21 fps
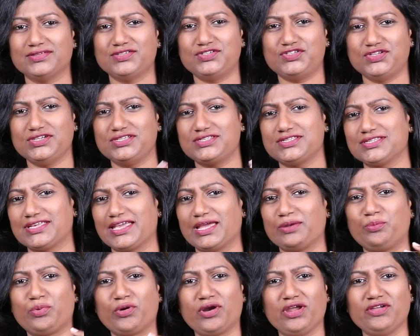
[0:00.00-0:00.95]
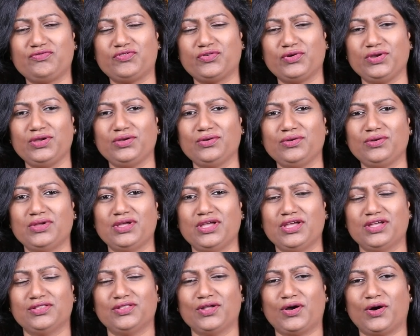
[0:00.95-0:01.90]
Jesus can pray for you.
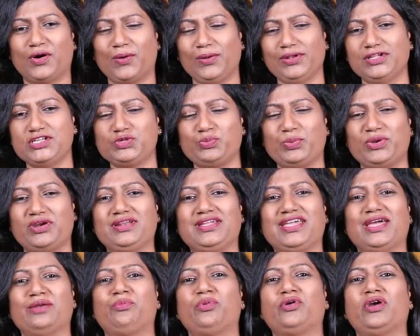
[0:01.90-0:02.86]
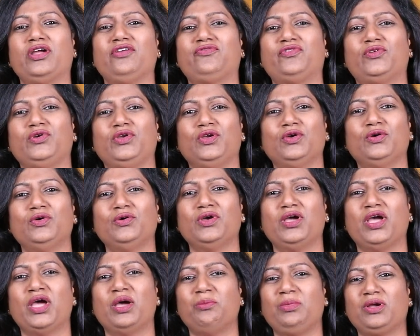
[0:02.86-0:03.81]
The Holy Spirit can pray for you
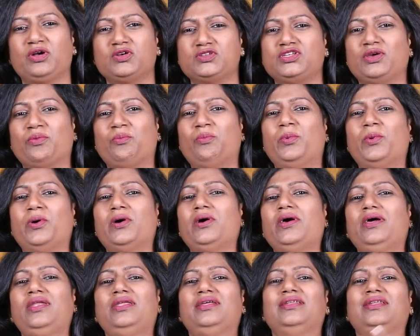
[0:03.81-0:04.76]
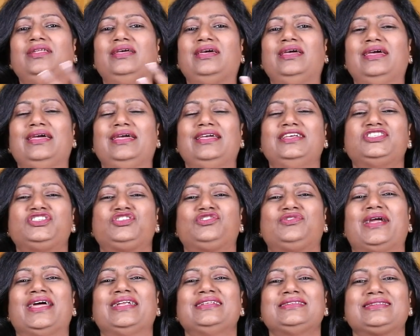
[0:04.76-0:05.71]
because your burden is
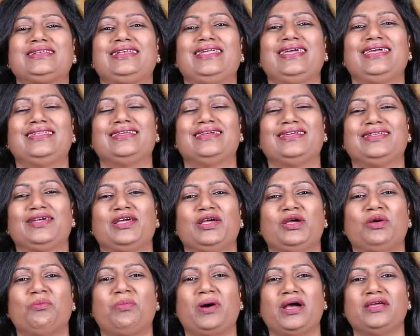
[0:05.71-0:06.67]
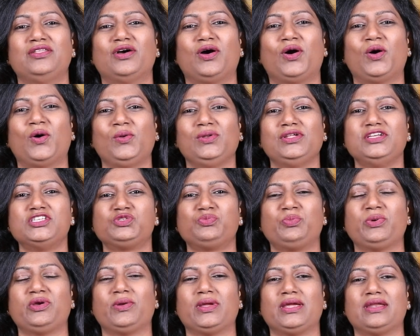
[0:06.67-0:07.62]
translated by the Holy
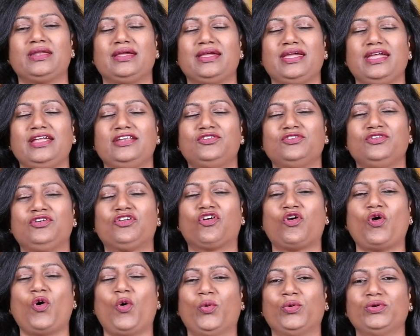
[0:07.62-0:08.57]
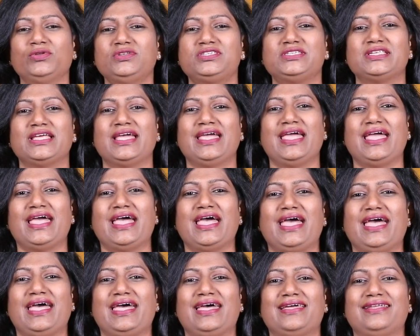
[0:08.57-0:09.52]
Spirit into groans
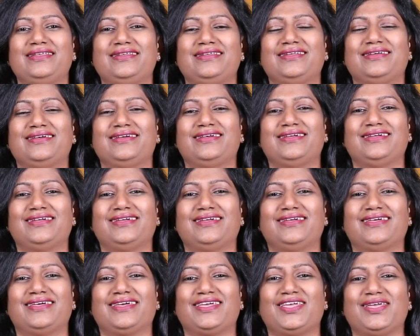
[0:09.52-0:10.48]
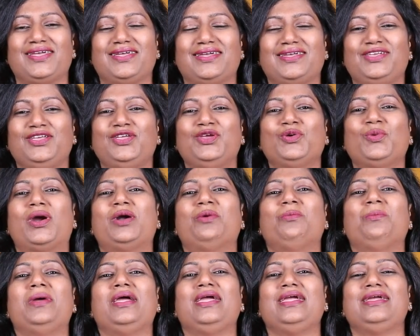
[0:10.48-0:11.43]
and you are
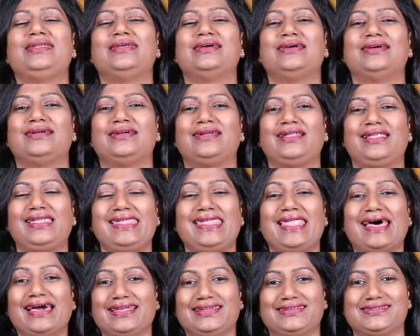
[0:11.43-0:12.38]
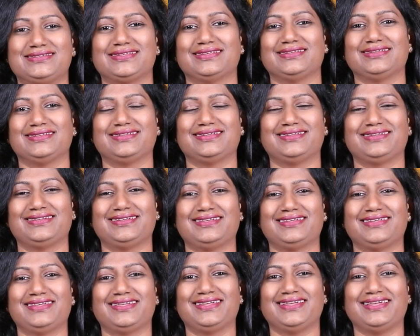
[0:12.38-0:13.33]
made light.
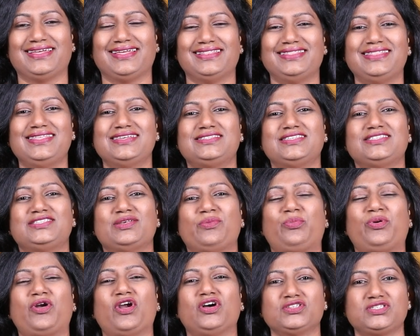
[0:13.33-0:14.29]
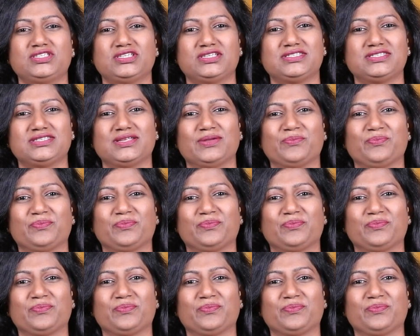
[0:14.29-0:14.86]
This is a process.